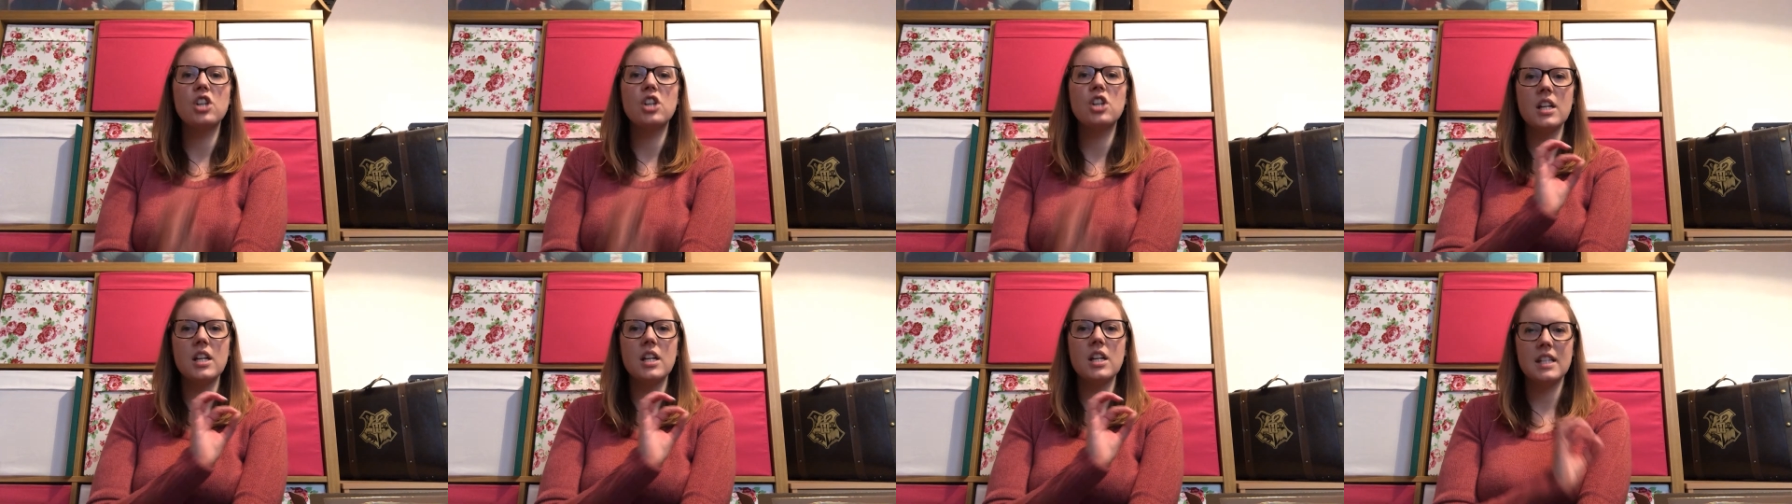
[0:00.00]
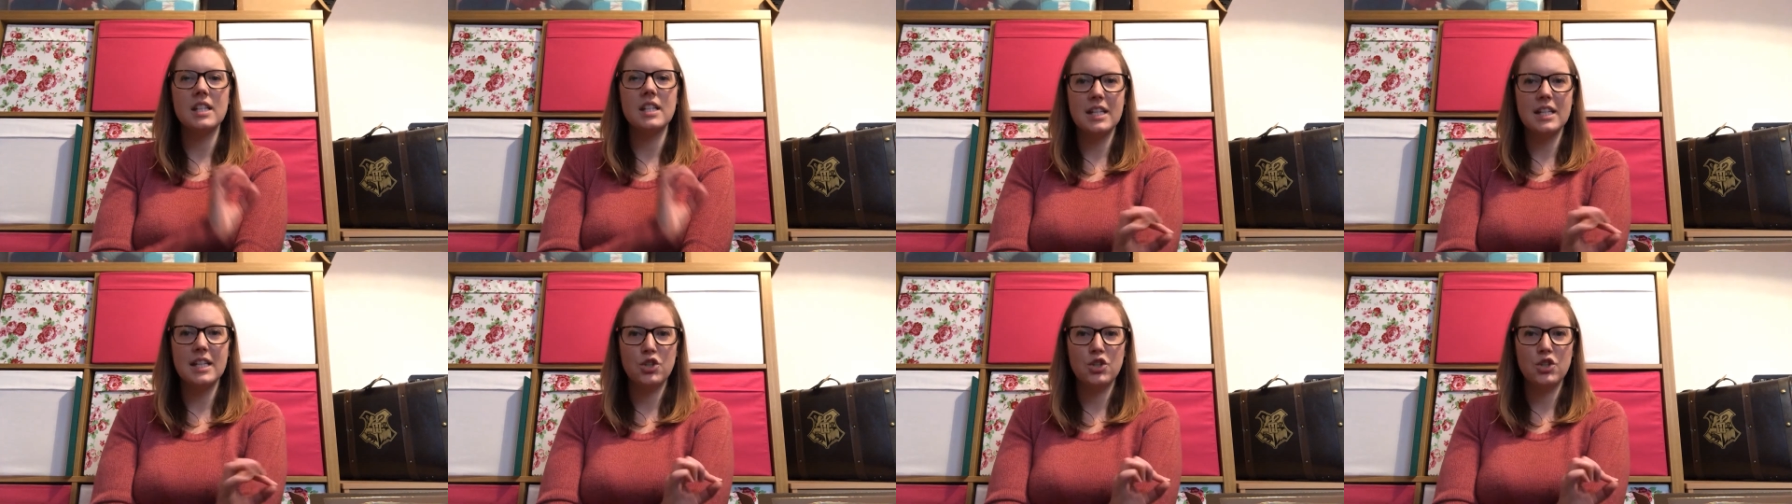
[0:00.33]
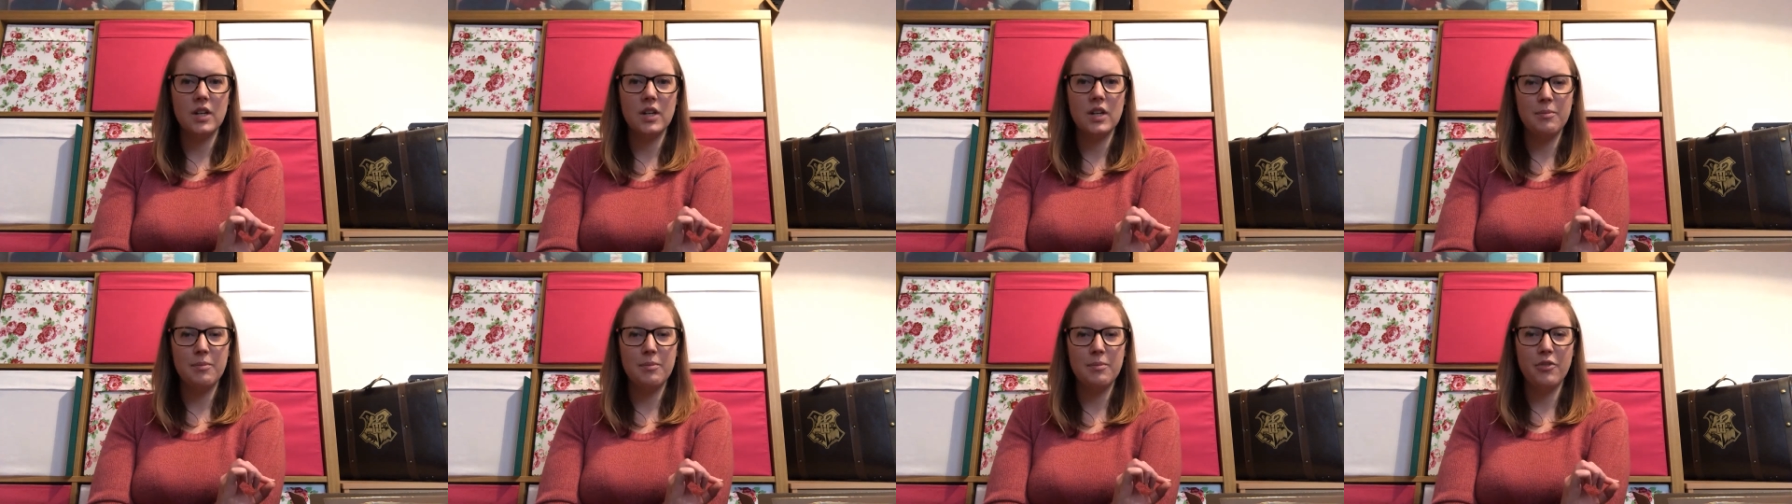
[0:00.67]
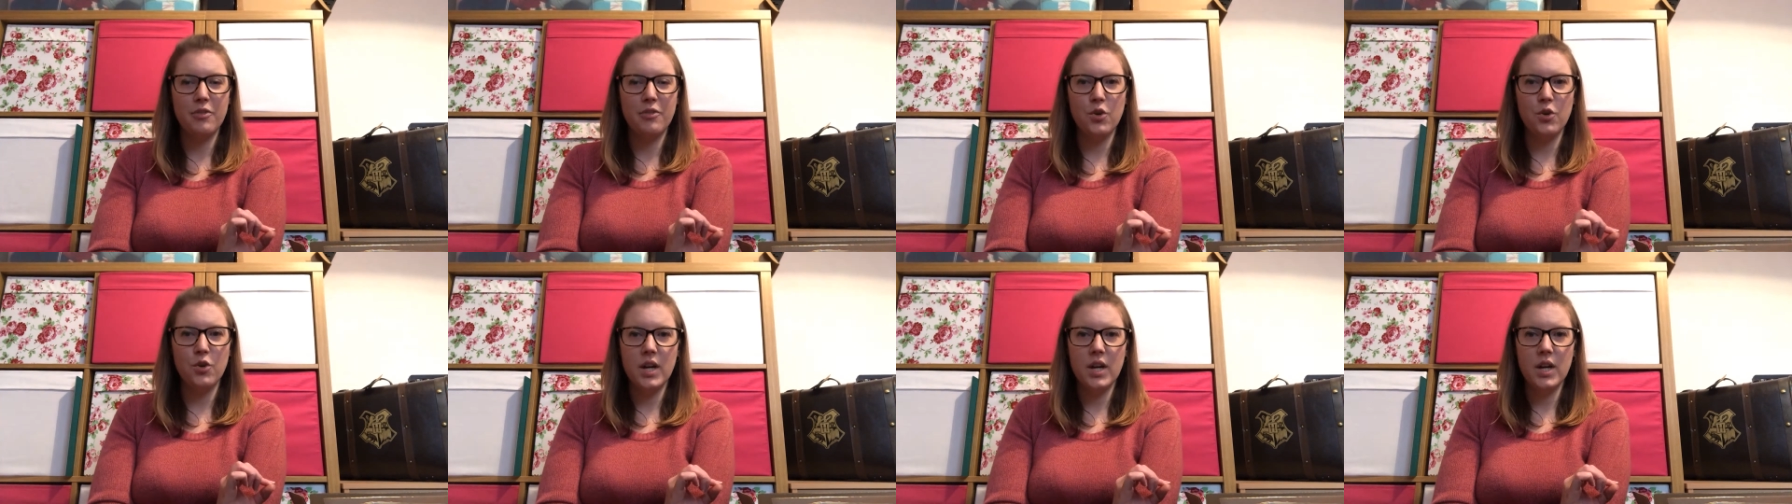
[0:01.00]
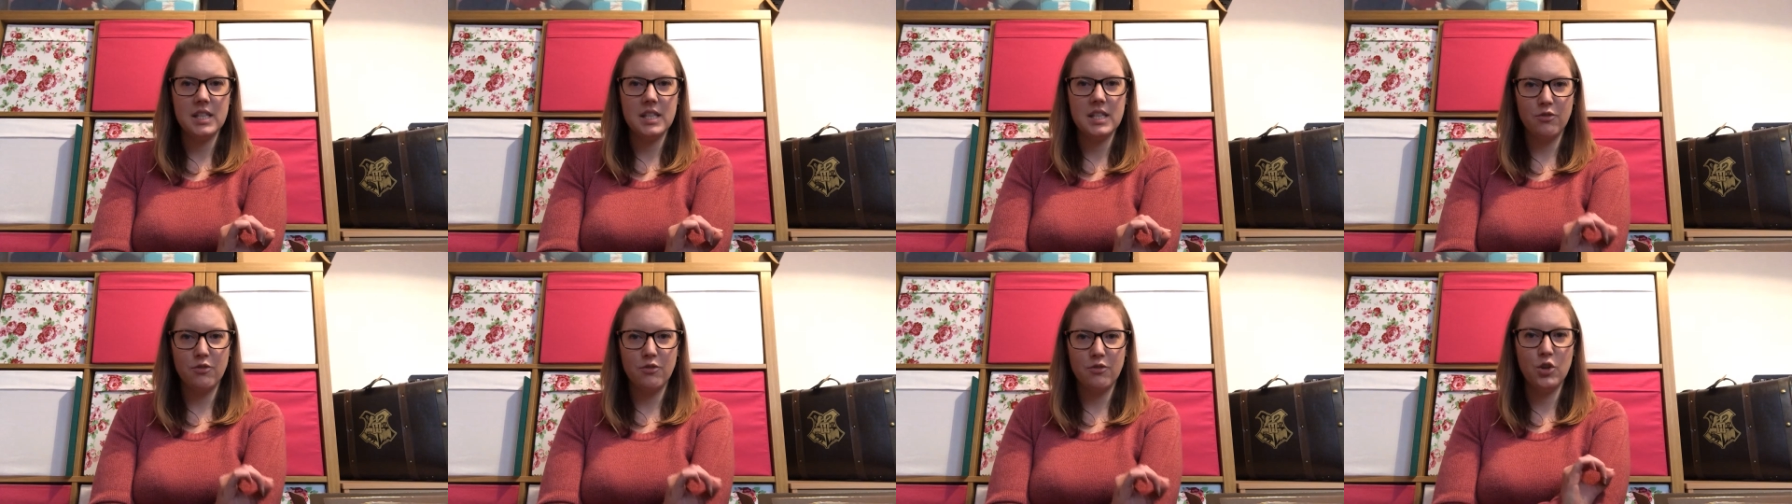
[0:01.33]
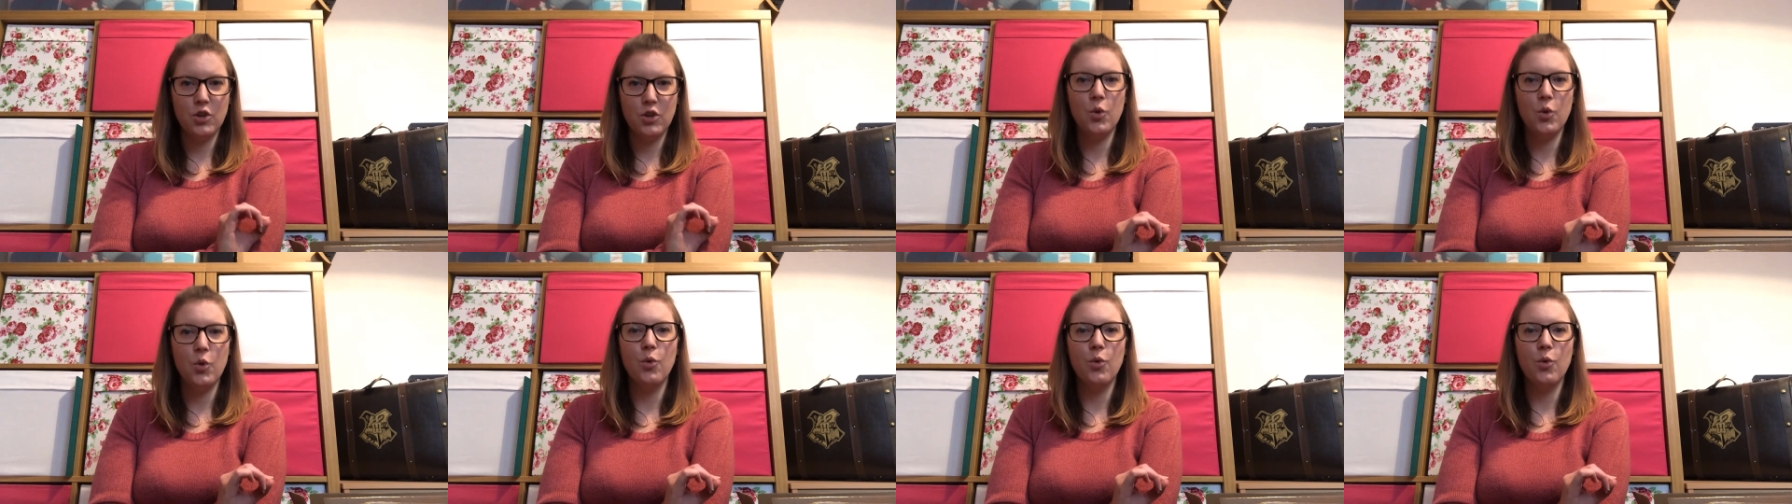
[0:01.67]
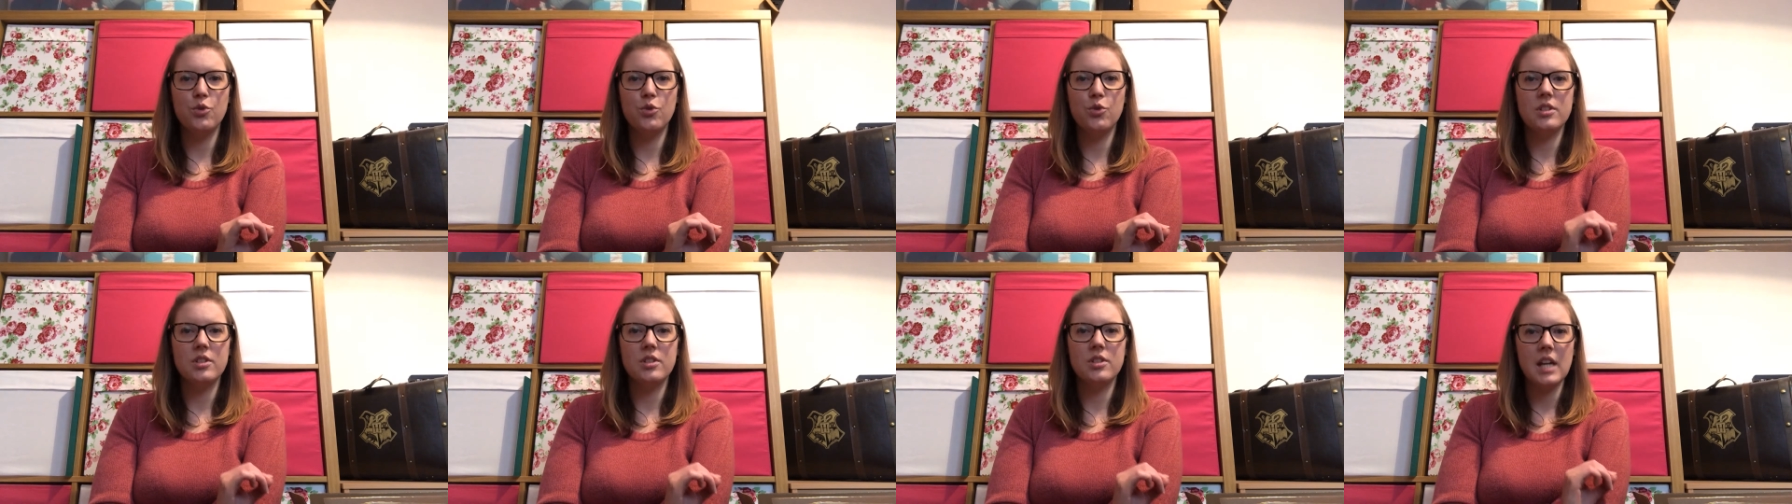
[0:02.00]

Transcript: just literally before hitting record